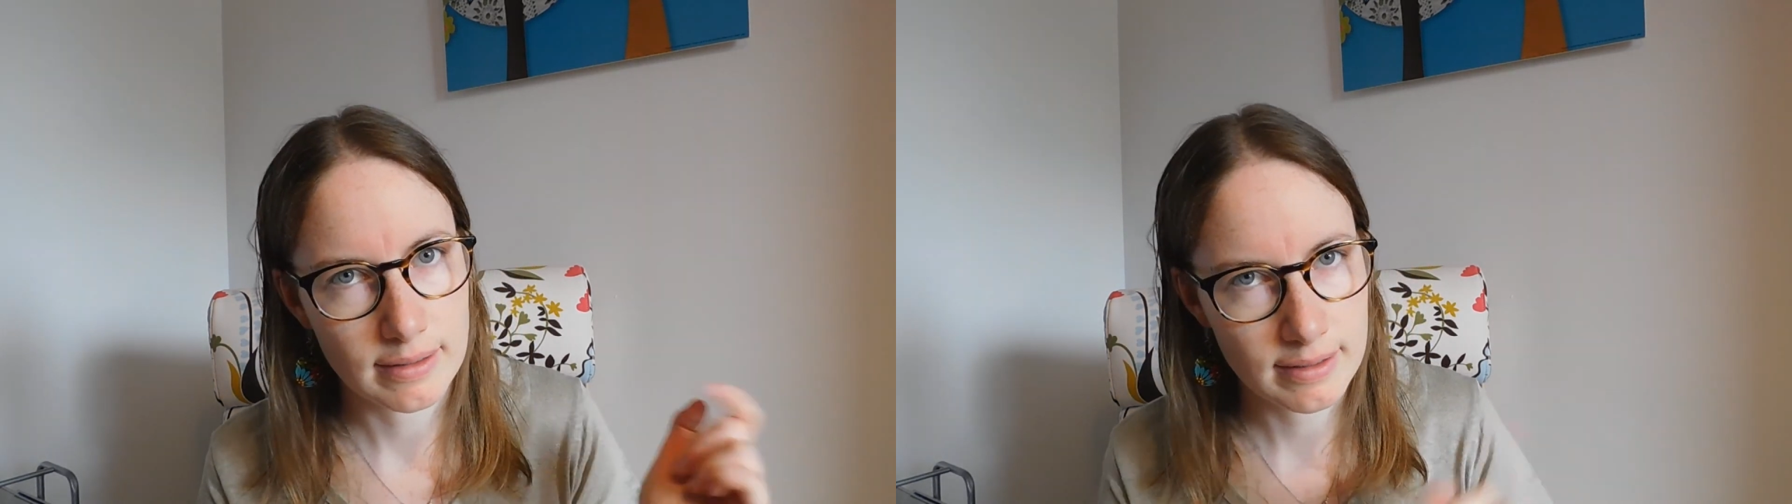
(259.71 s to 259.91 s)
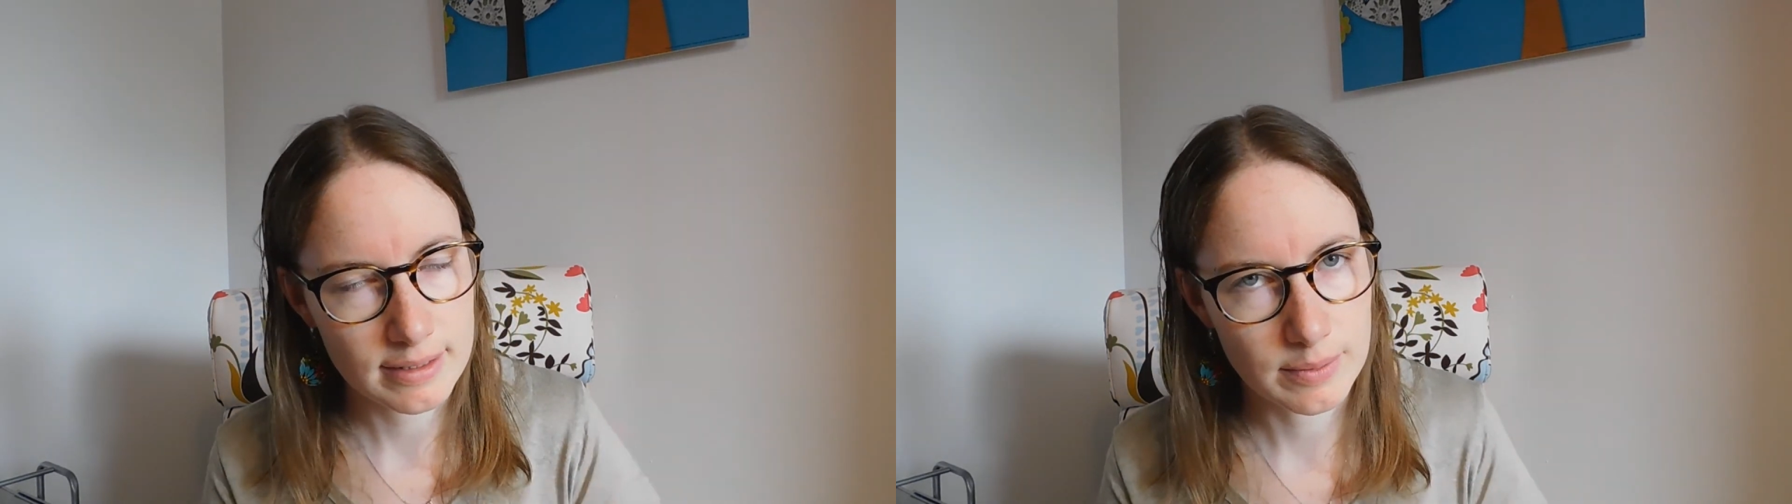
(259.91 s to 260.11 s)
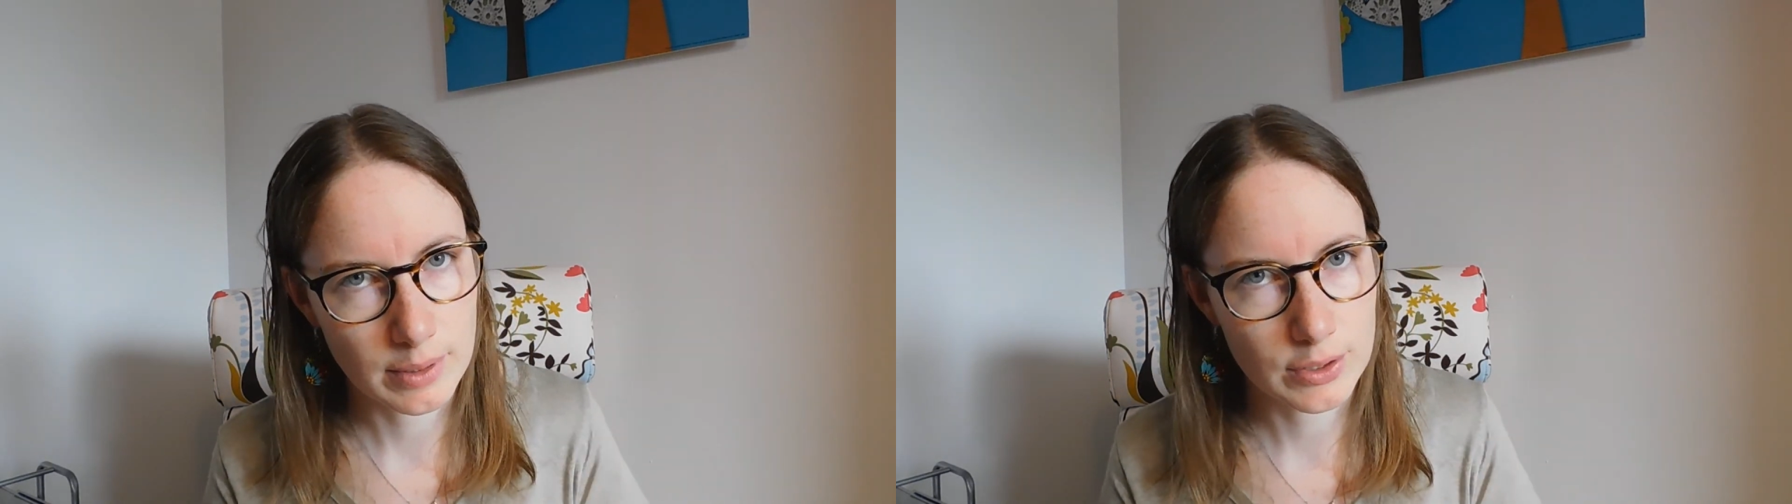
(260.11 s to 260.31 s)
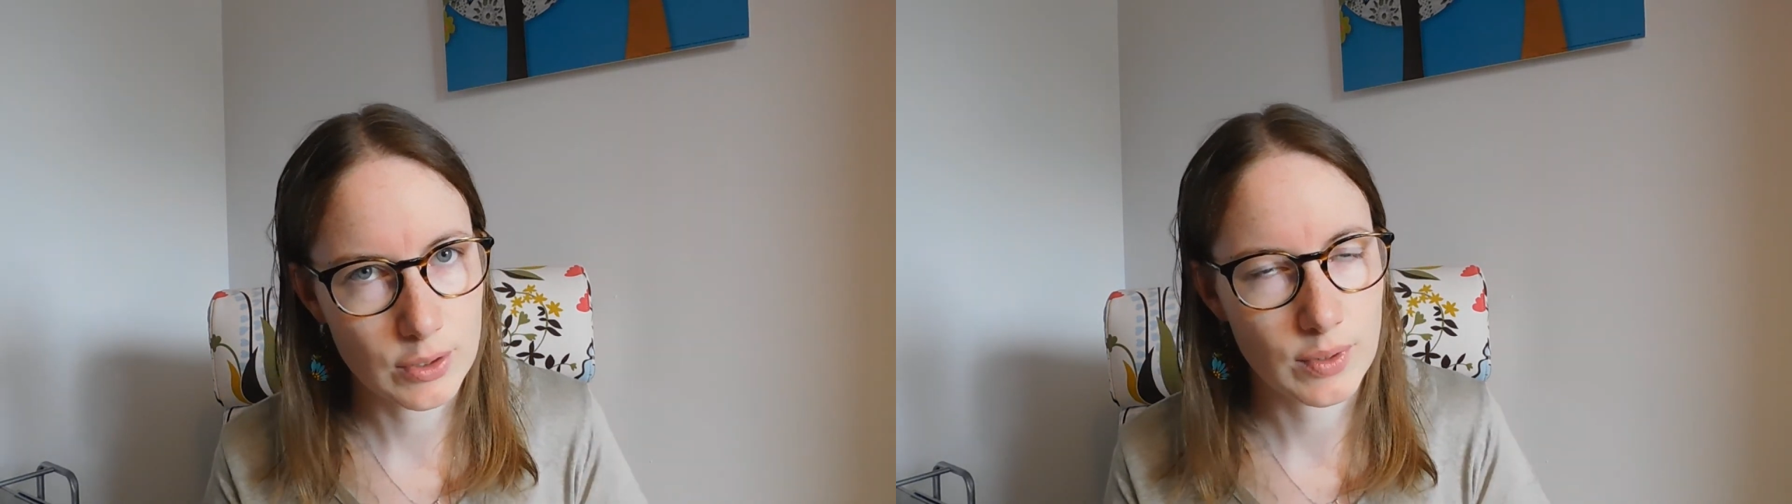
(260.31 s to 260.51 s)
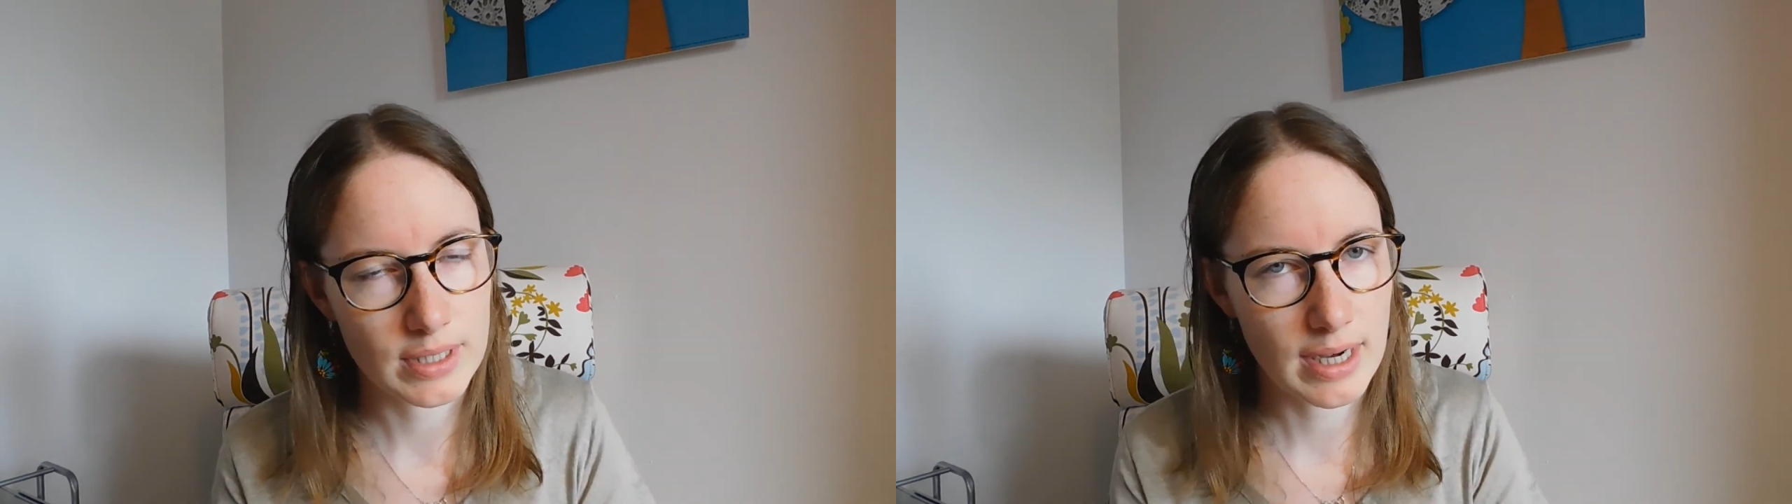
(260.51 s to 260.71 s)
this month
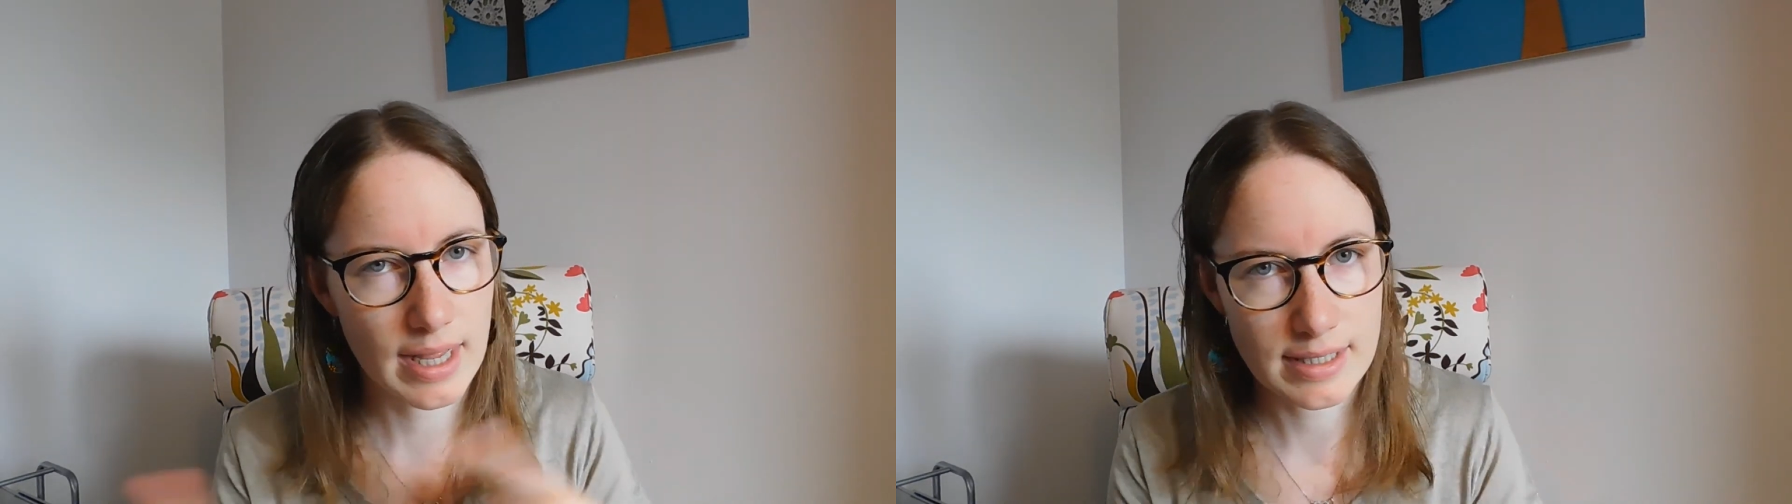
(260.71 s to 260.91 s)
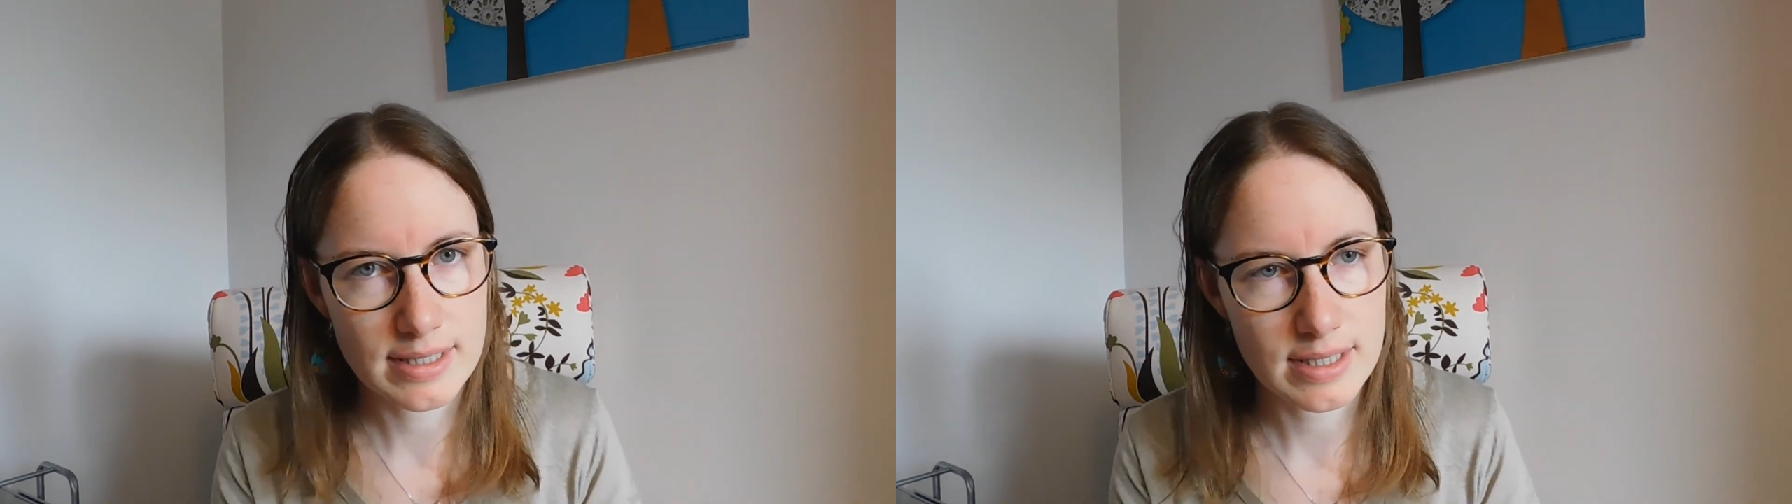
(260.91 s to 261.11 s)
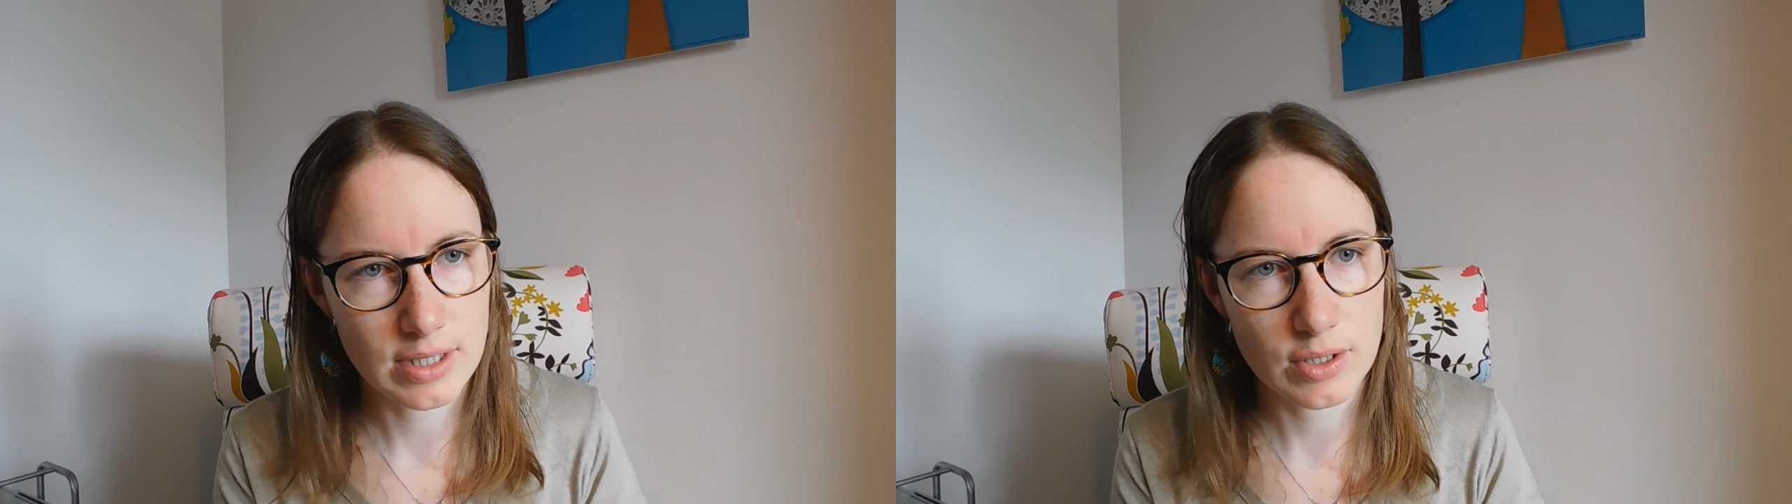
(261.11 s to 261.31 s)
with the next